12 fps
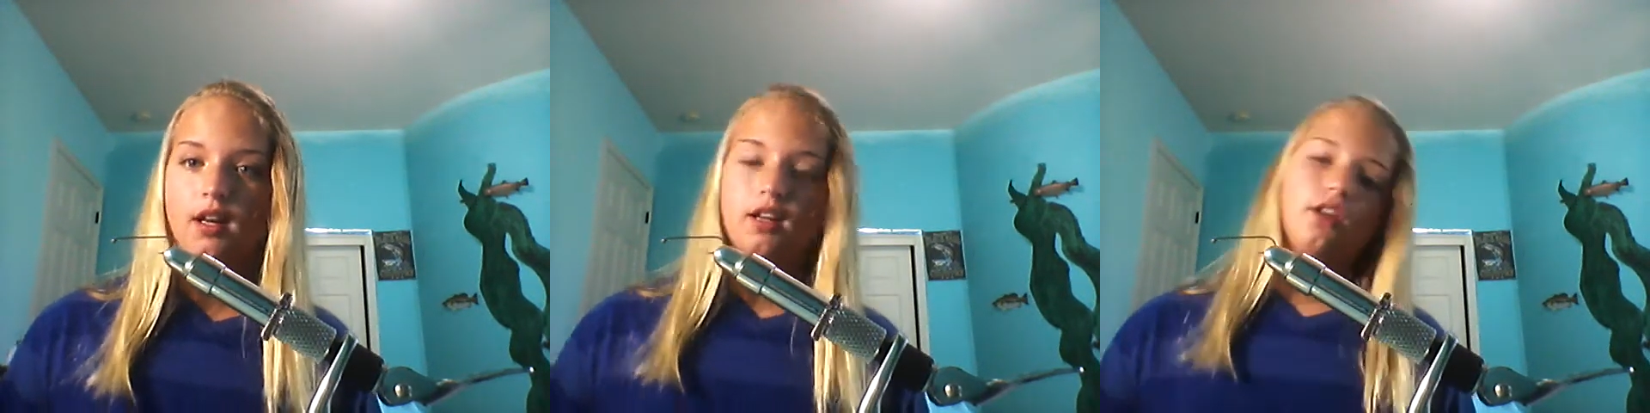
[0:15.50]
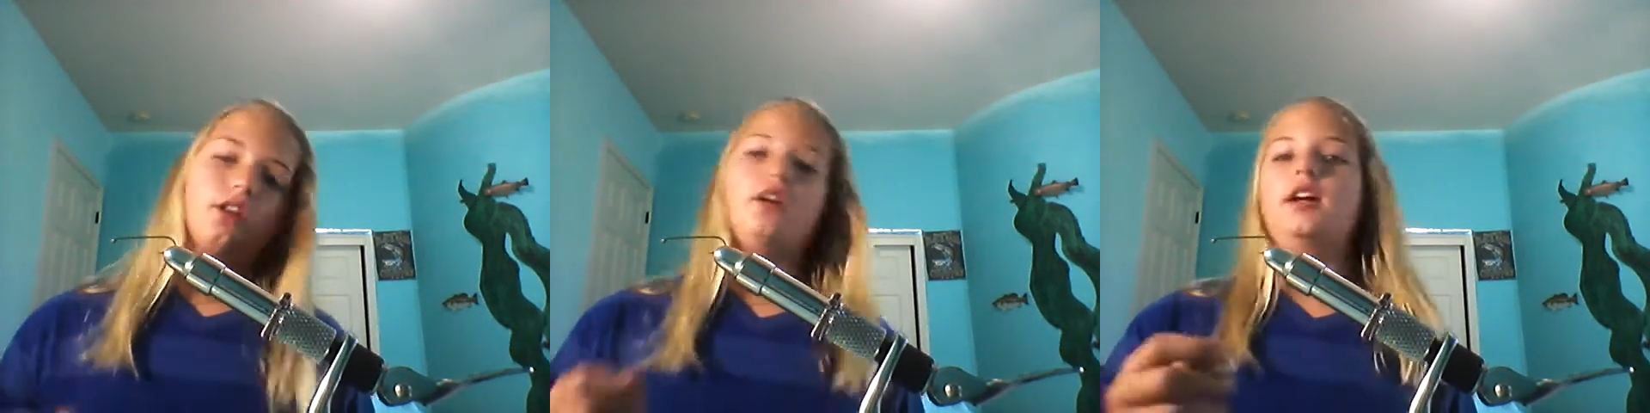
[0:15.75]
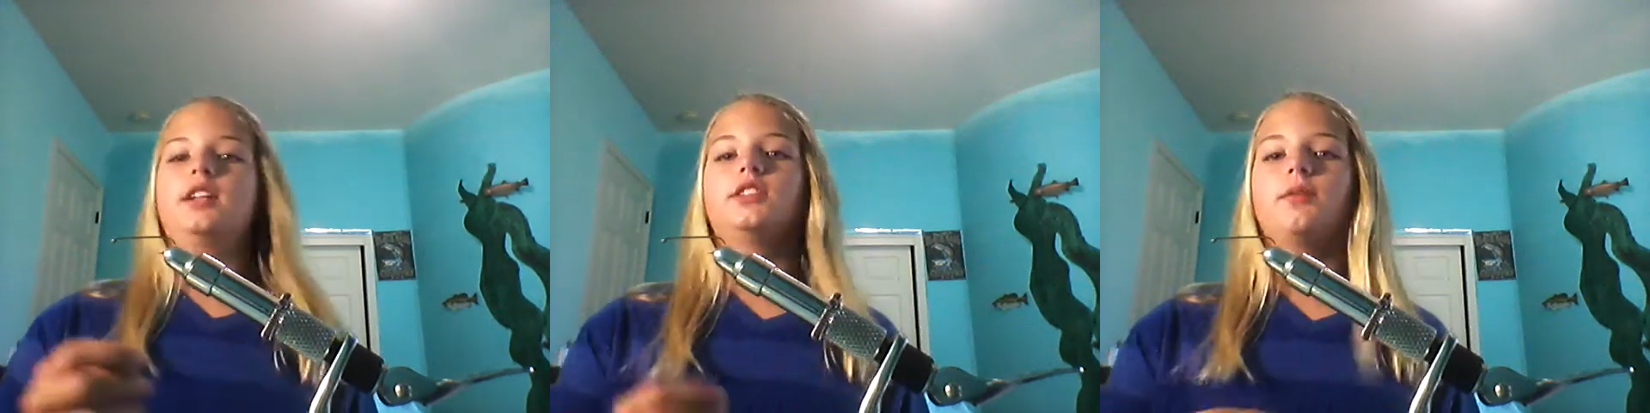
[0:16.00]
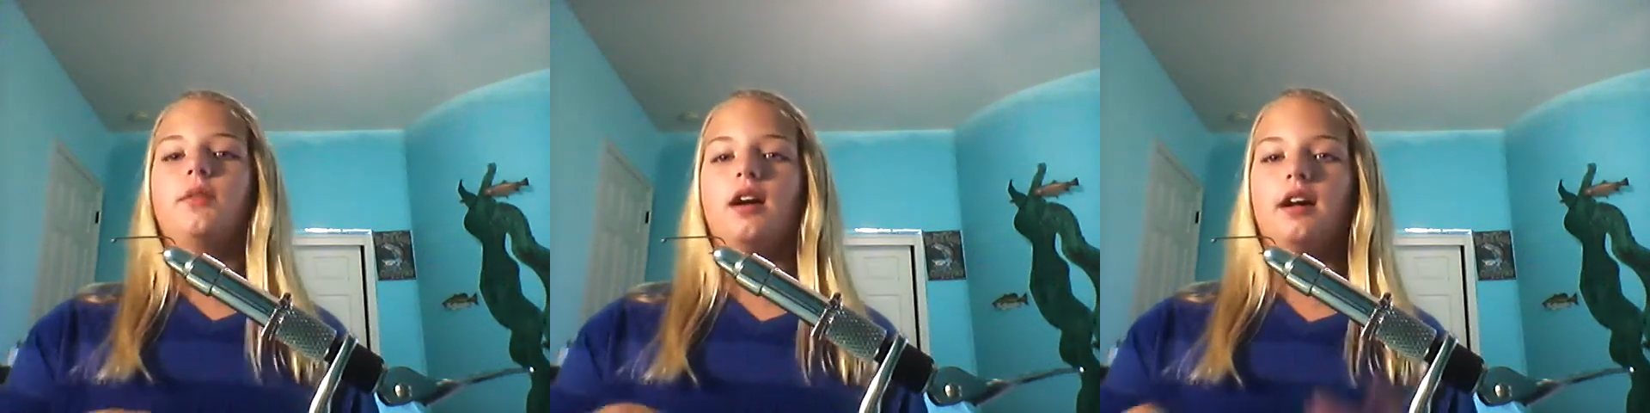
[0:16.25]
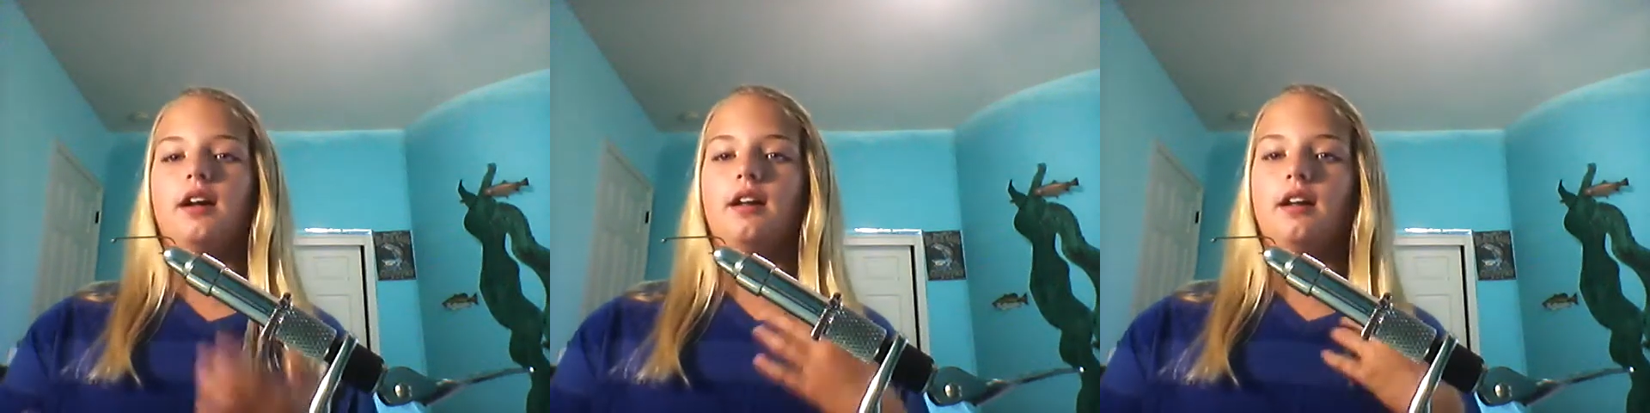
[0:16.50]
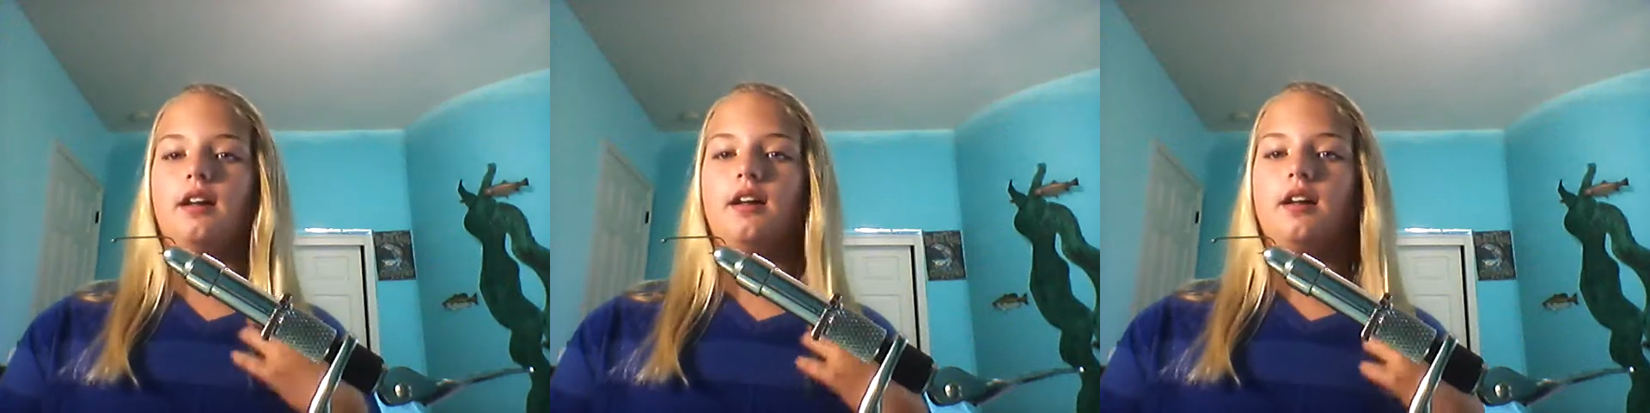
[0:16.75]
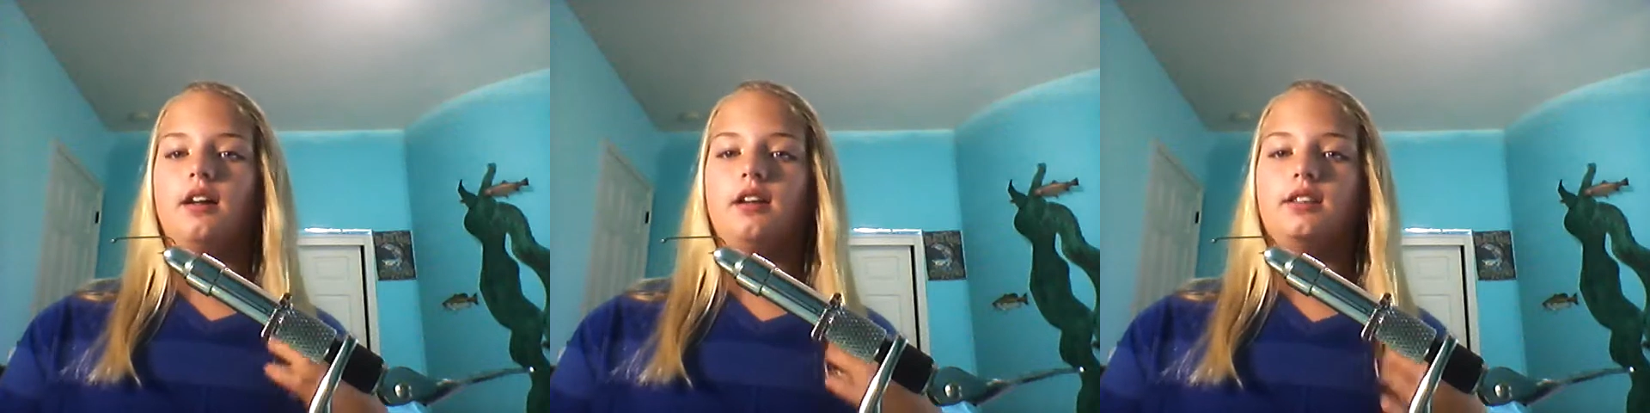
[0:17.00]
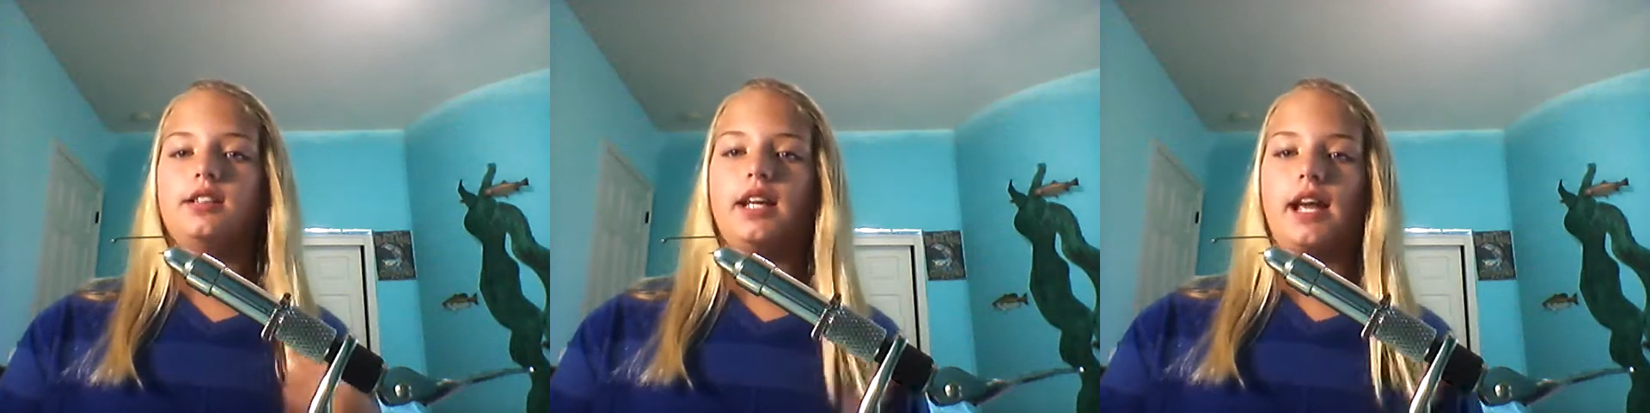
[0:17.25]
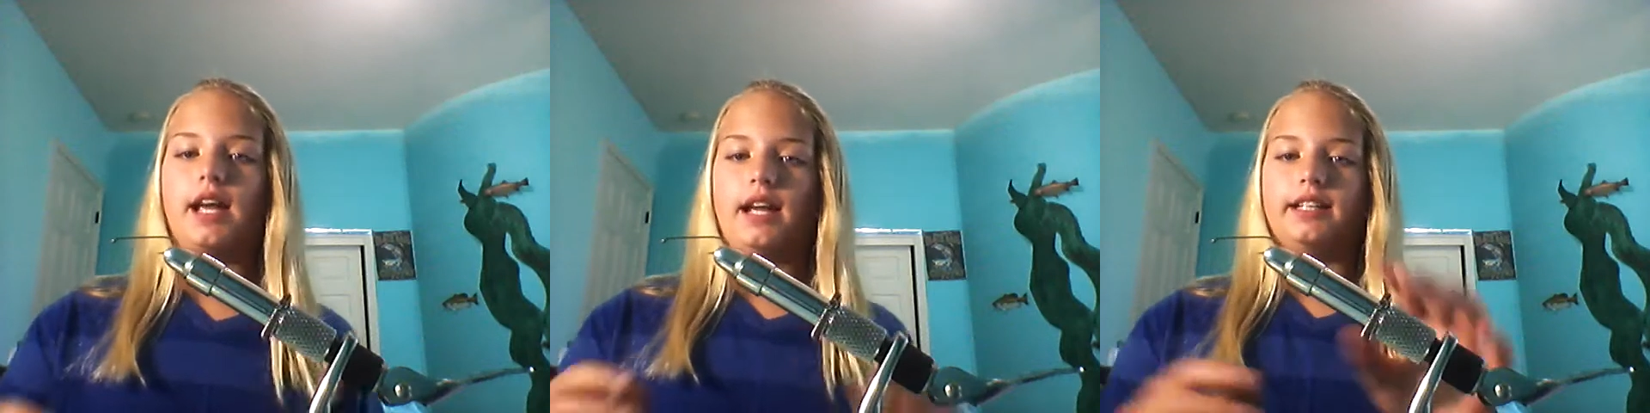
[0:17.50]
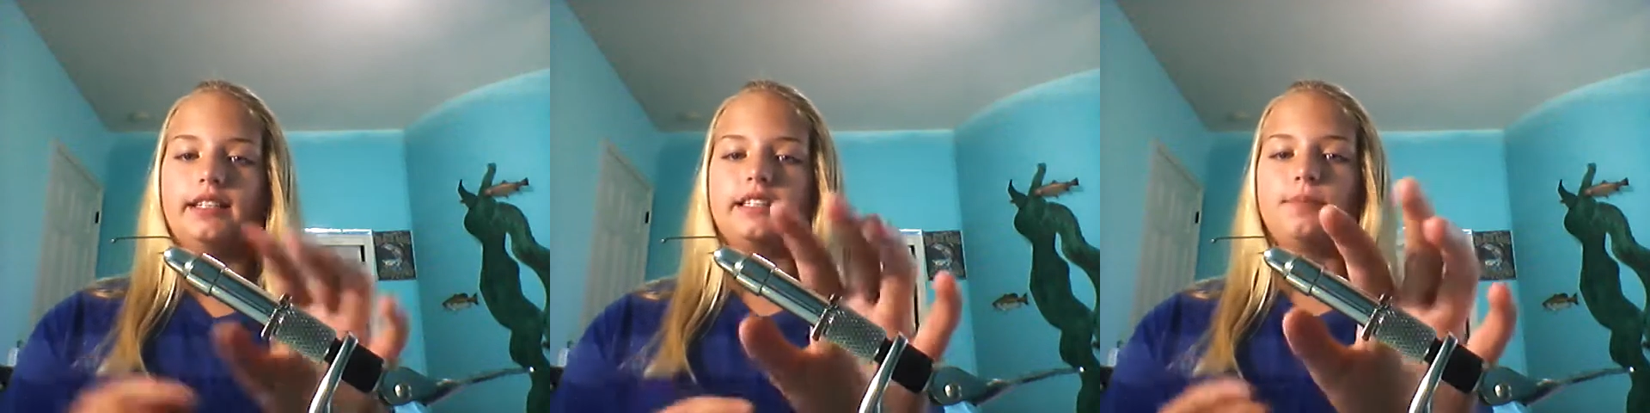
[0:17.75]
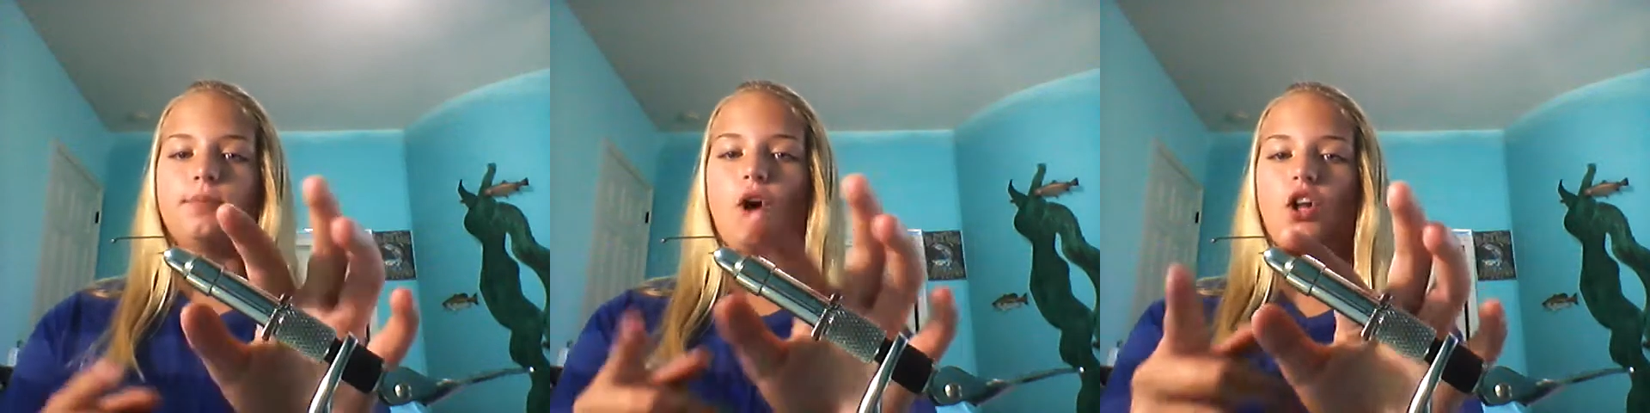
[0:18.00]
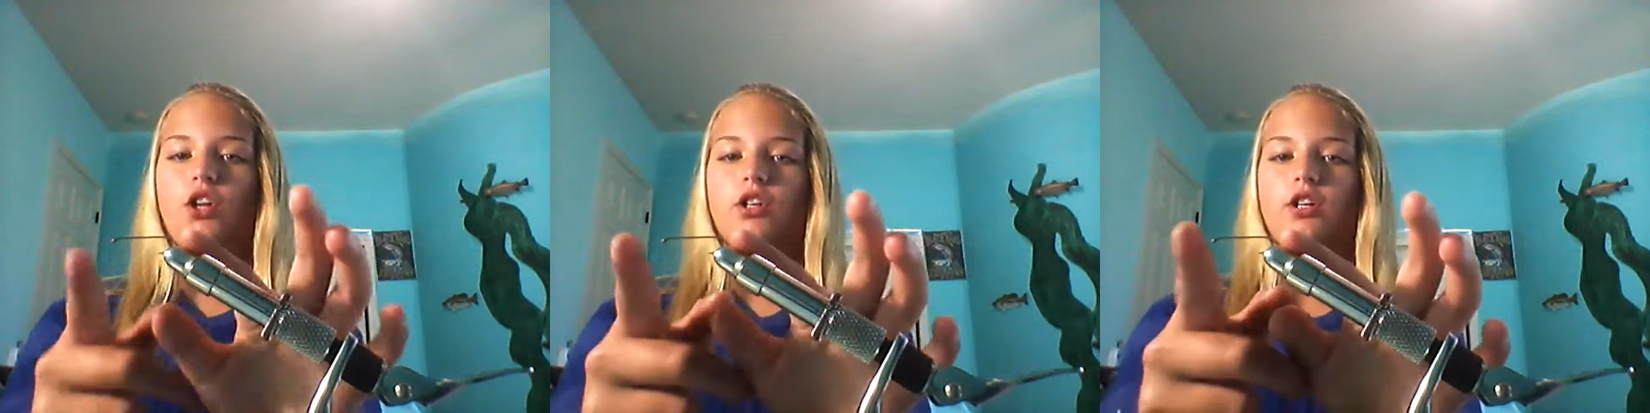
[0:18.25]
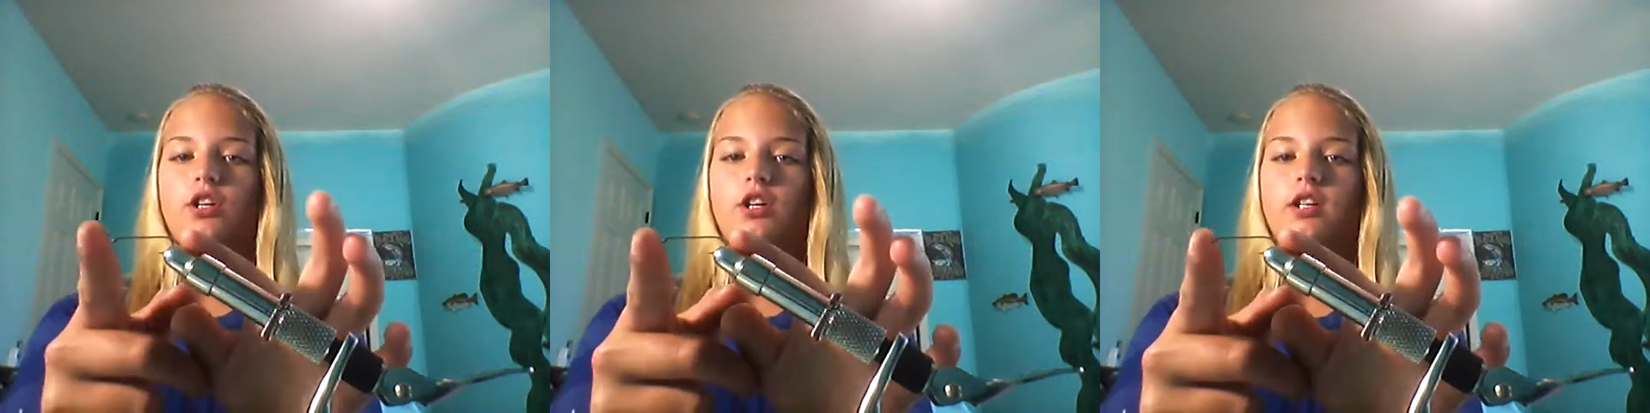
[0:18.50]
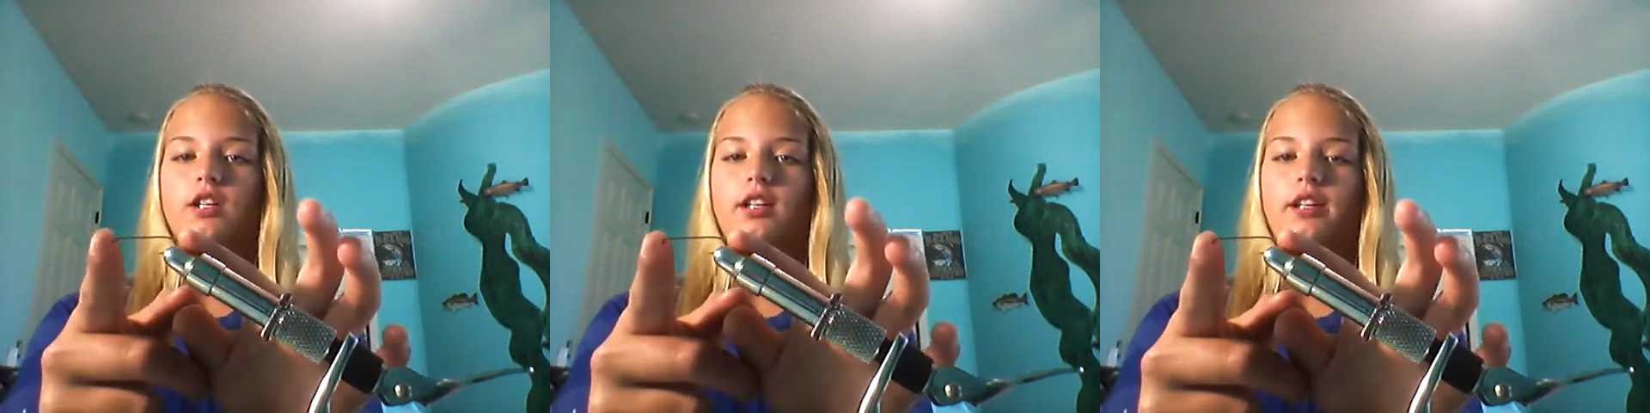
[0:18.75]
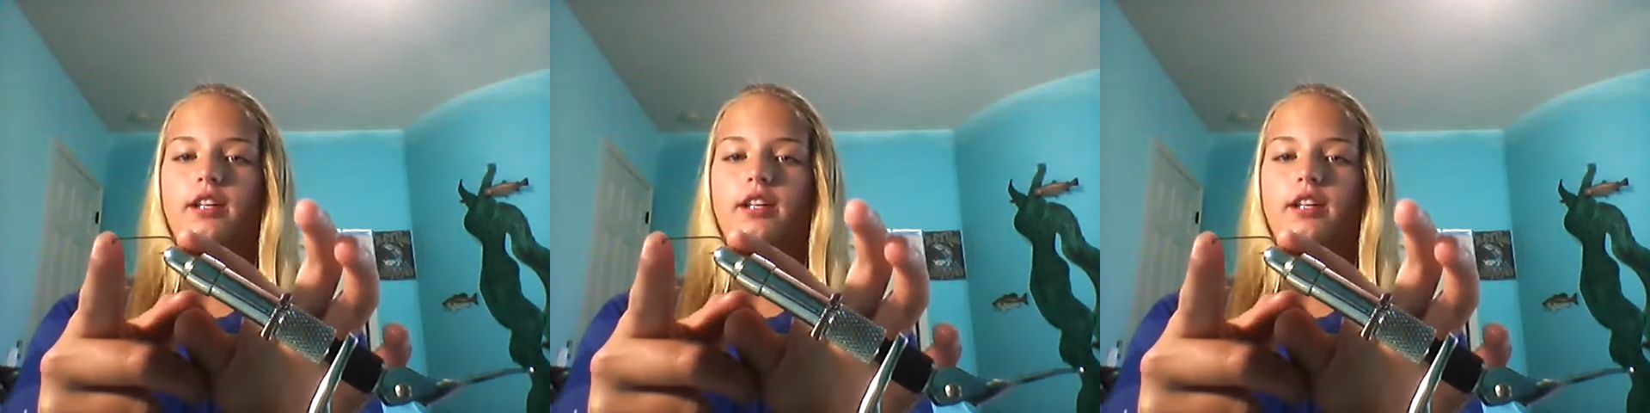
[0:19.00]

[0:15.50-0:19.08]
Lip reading: you're going to want a smaller hook.